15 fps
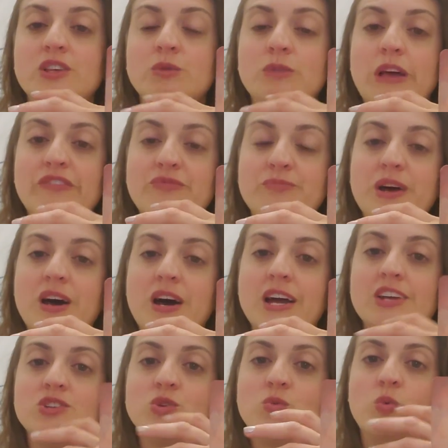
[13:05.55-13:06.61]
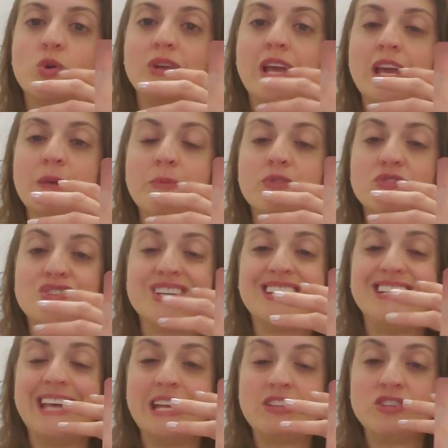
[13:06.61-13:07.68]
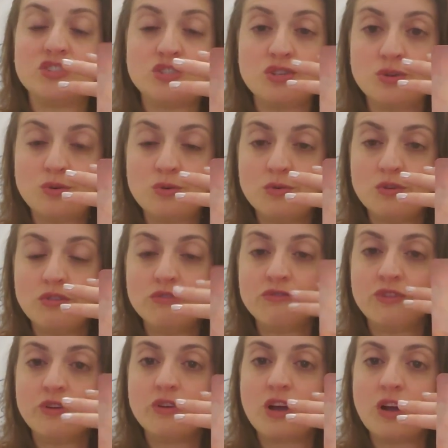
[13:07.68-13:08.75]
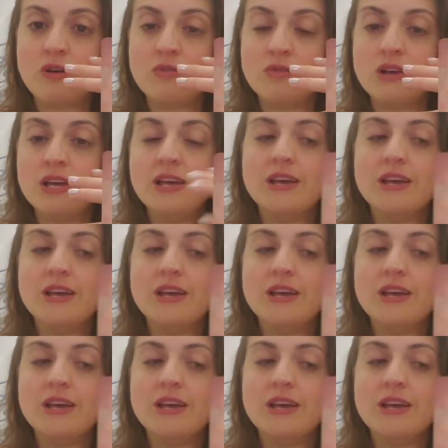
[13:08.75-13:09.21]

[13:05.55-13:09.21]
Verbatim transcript: you left behind or weren't able to get to, Virgo,